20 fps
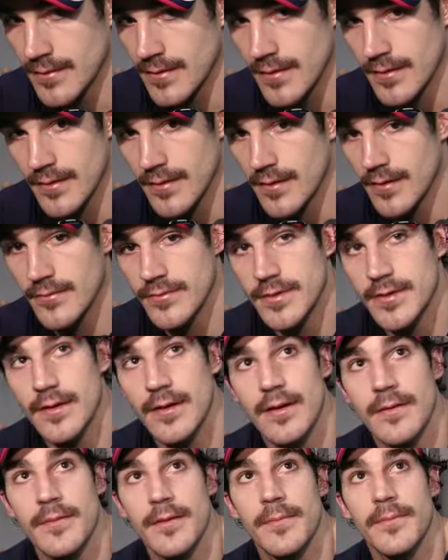They did a hell of a
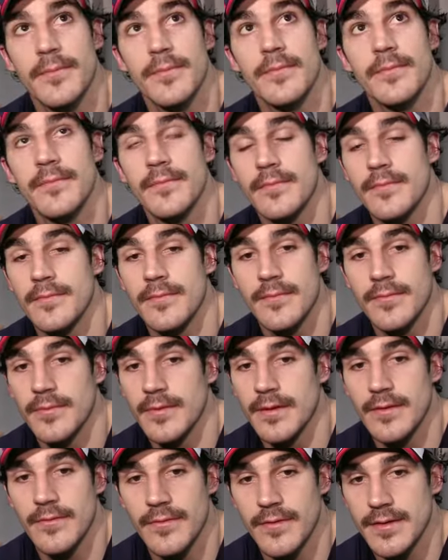job. They
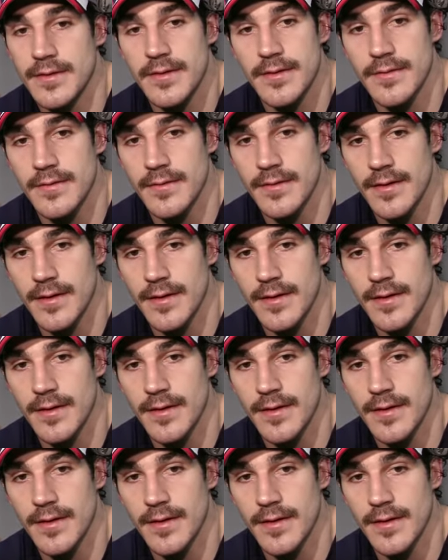played physical.